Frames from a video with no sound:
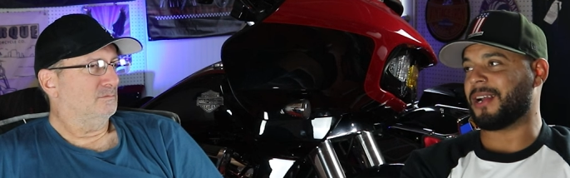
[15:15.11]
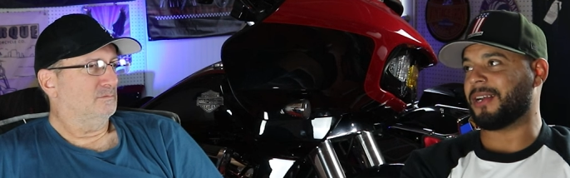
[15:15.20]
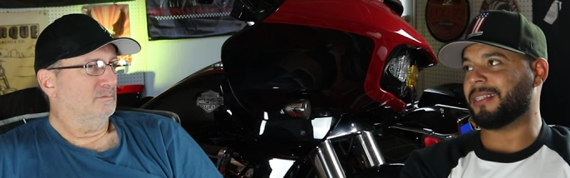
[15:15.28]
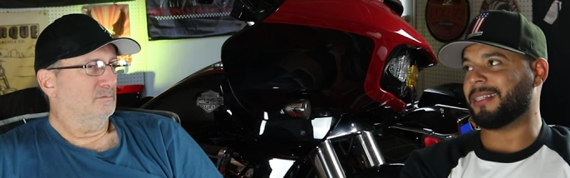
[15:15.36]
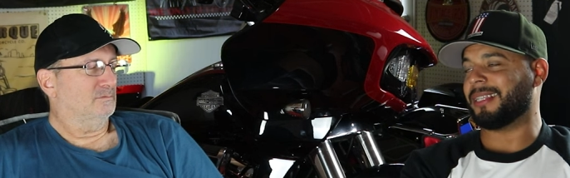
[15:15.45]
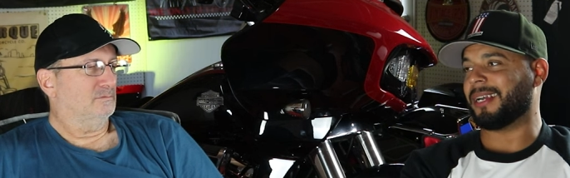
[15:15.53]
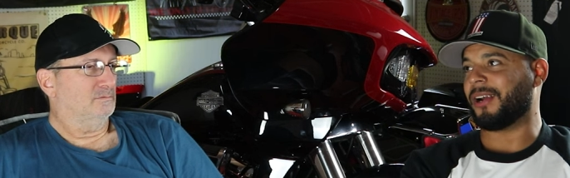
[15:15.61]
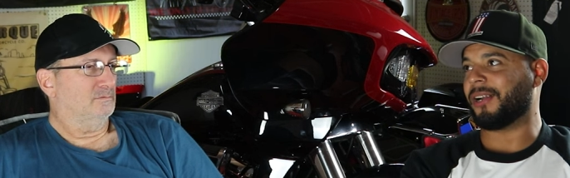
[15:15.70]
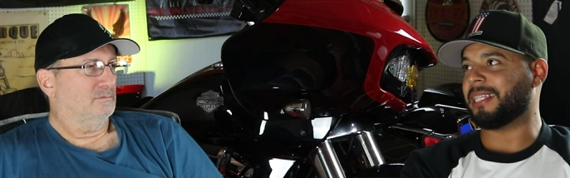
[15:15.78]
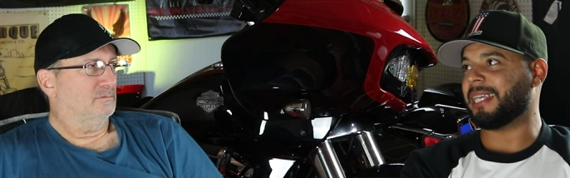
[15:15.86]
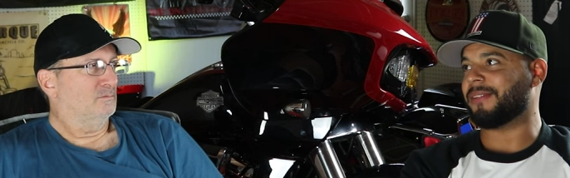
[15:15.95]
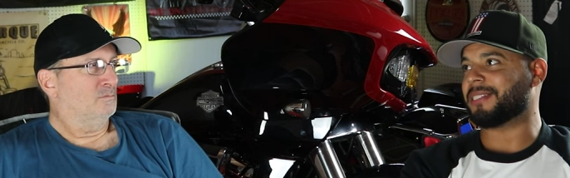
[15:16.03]
Speaker 1: uh,
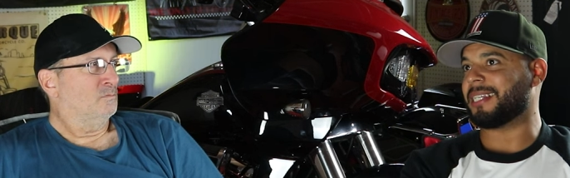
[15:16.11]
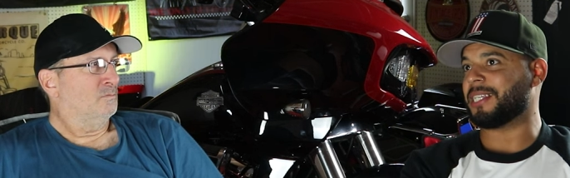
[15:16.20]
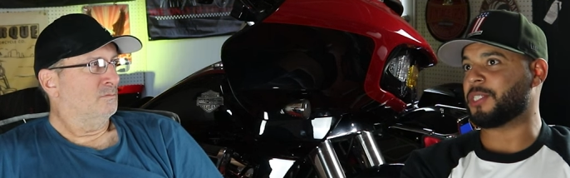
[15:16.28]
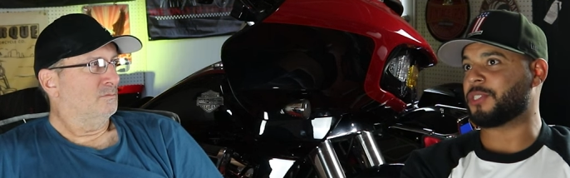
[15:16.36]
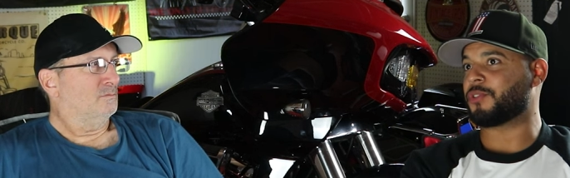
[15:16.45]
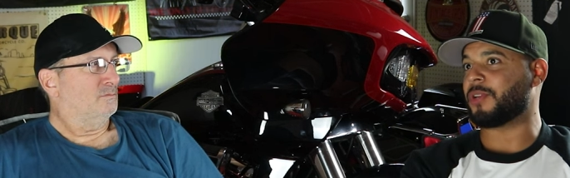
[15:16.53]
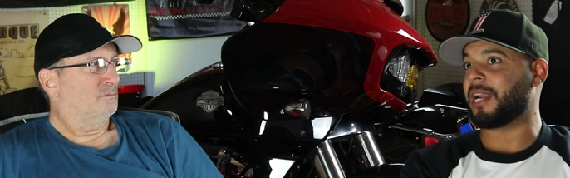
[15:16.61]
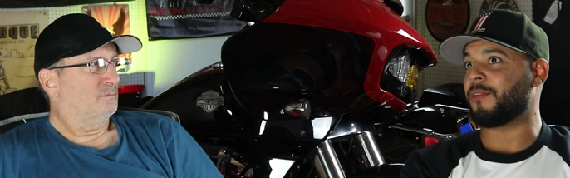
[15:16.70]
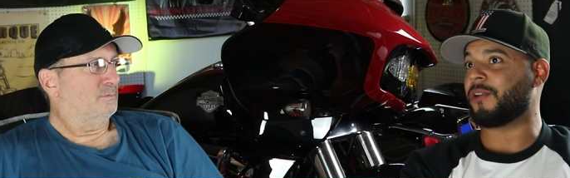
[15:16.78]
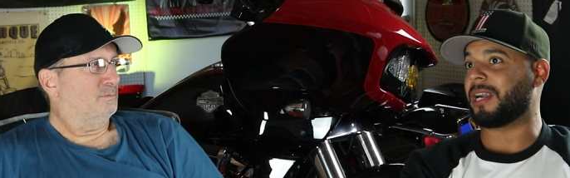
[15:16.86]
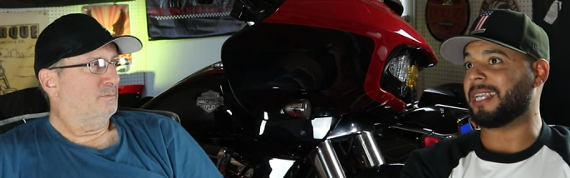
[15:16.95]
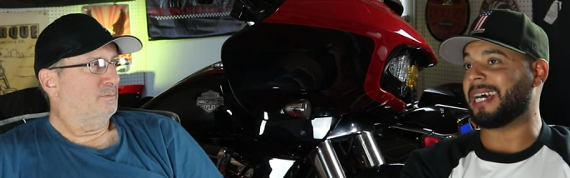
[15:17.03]
Harley Davidson is trying to
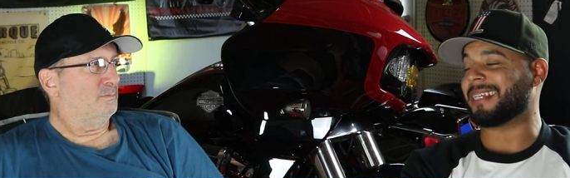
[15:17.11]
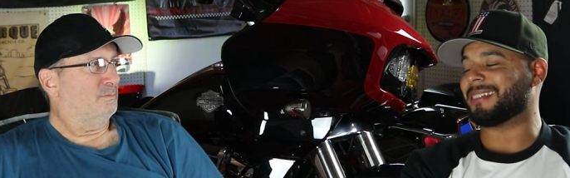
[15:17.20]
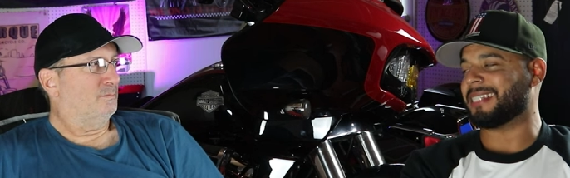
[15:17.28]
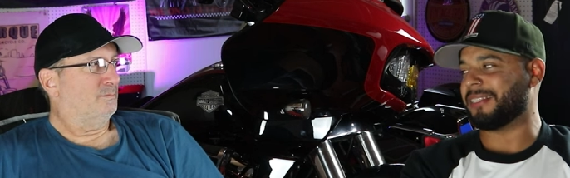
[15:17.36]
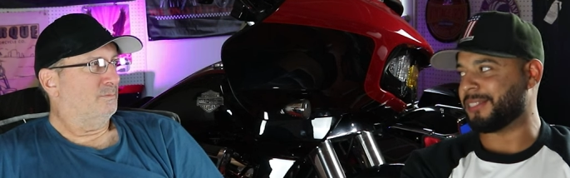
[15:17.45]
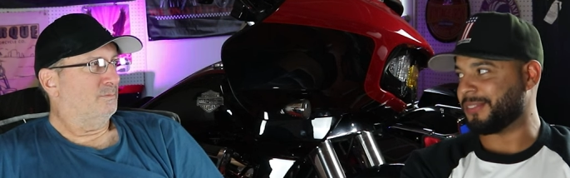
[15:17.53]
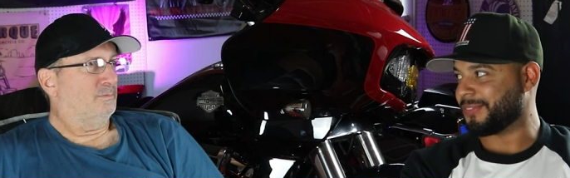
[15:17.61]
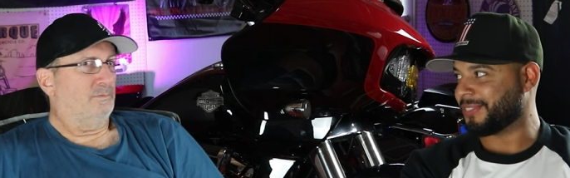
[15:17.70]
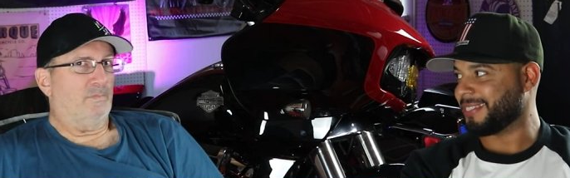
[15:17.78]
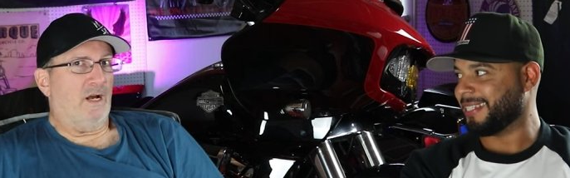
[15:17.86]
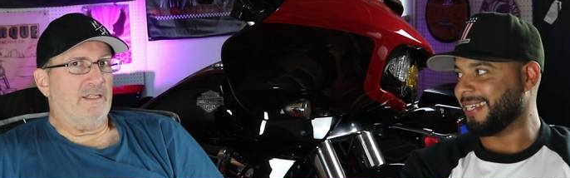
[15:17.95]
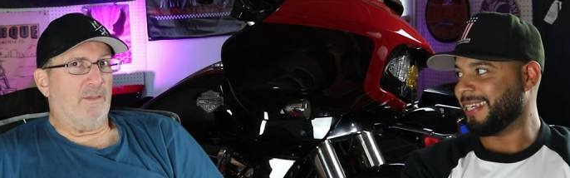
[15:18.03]
run a lot of
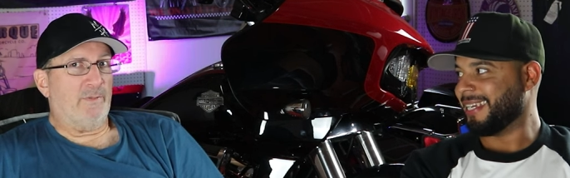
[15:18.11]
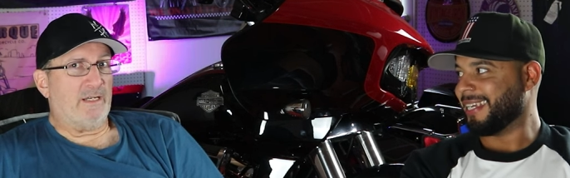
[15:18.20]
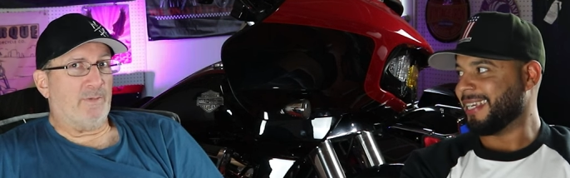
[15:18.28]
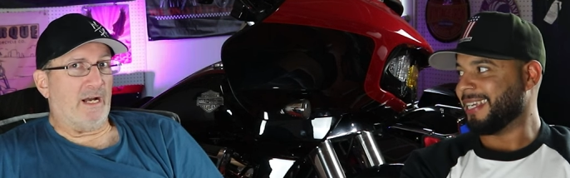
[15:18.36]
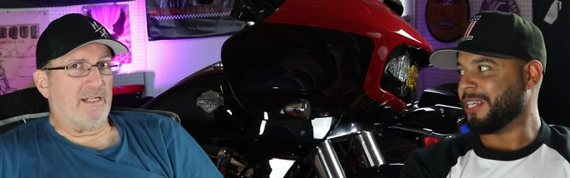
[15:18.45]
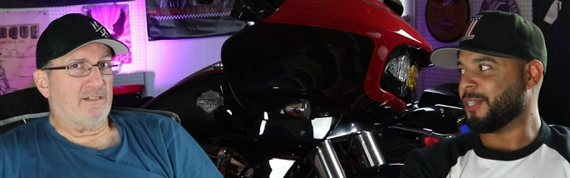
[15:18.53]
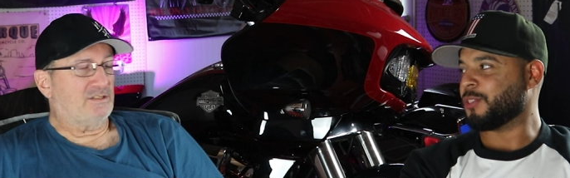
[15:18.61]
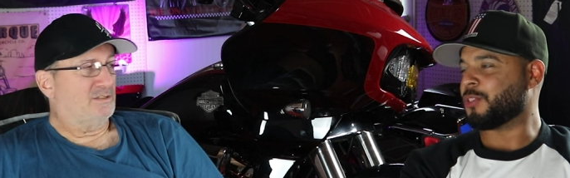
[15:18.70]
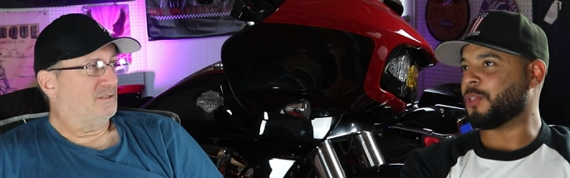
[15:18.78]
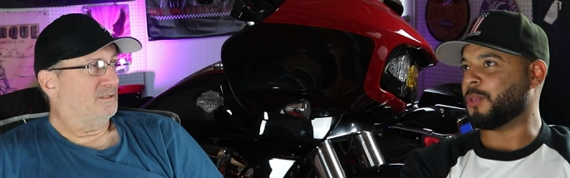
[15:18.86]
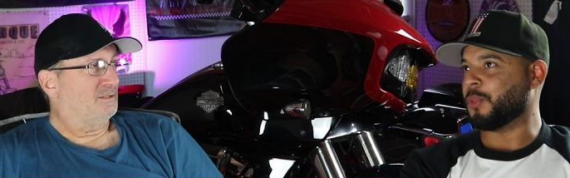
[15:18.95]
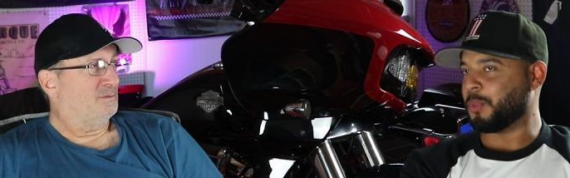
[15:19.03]
incentives on the big bikes
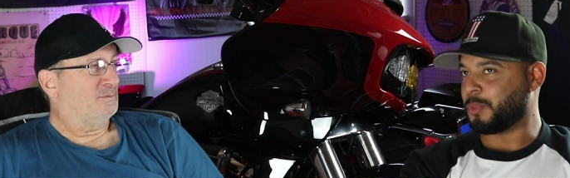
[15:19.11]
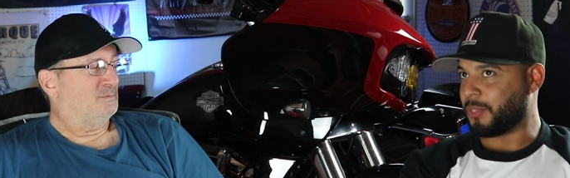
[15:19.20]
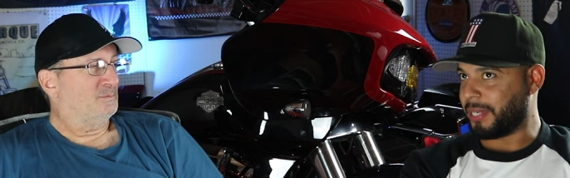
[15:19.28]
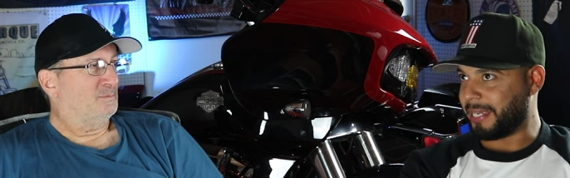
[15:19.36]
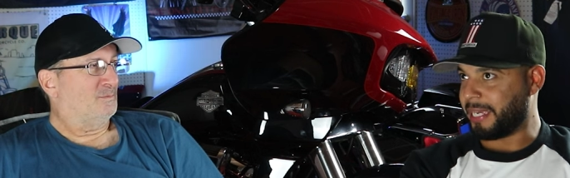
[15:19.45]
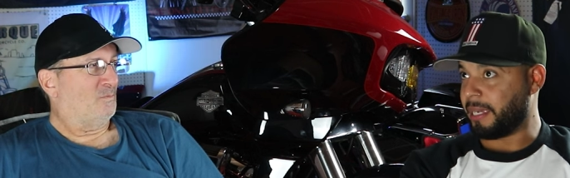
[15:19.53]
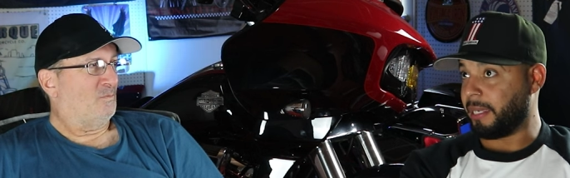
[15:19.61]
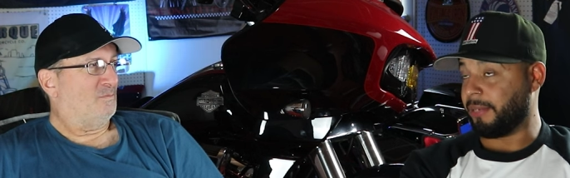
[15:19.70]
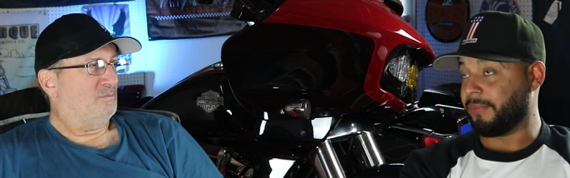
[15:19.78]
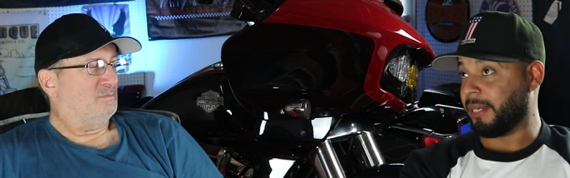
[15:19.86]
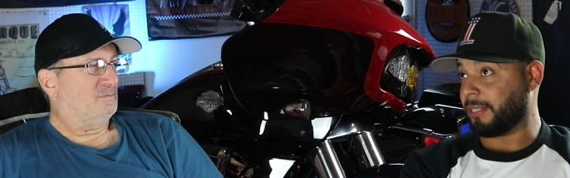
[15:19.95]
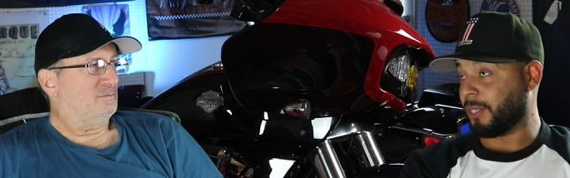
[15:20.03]
to try to get
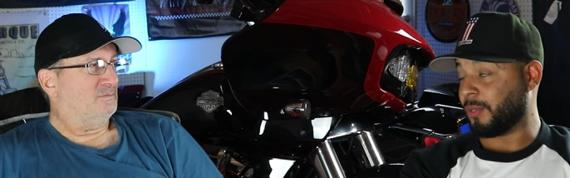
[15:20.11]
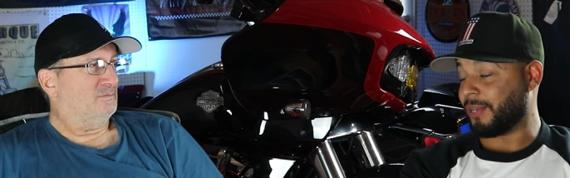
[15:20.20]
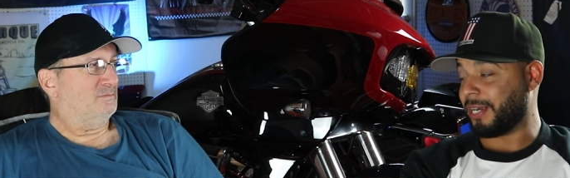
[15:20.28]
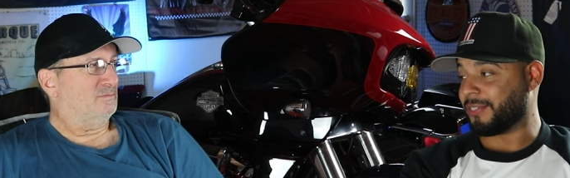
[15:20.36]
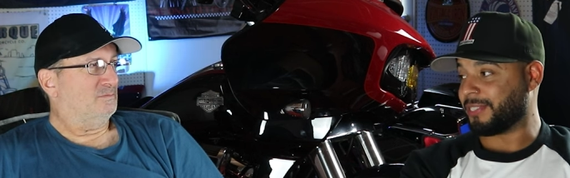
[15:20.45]
even on the low rider